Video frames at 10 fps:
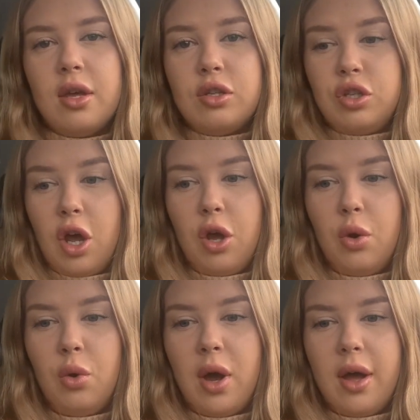
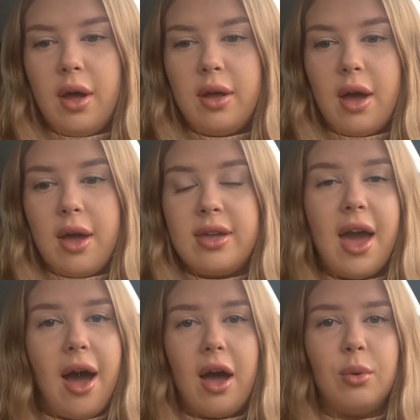So
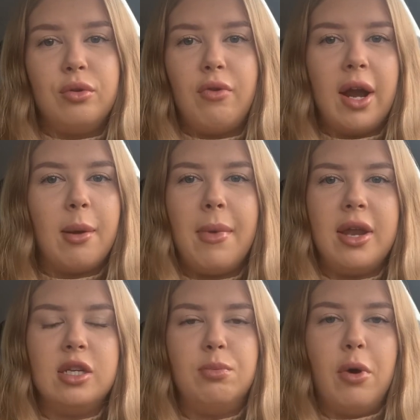yeah, I would
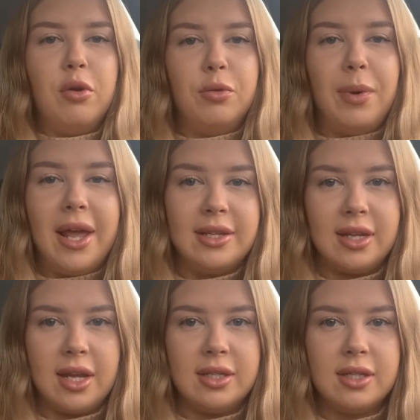recommend both
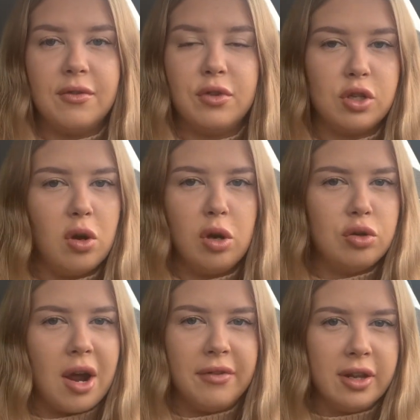places for solo
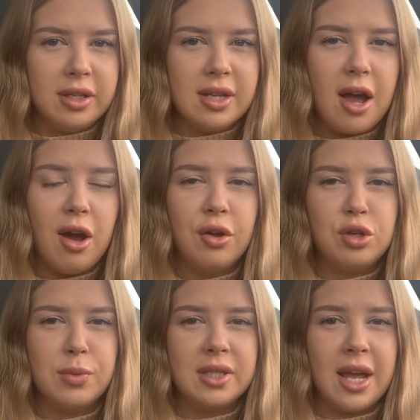travelers
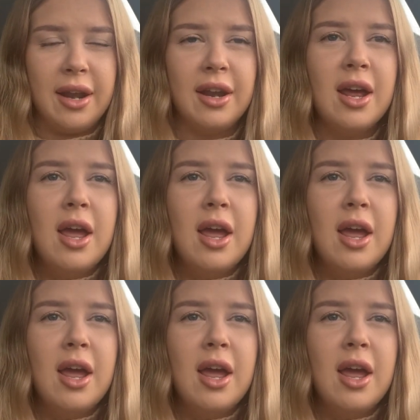100%.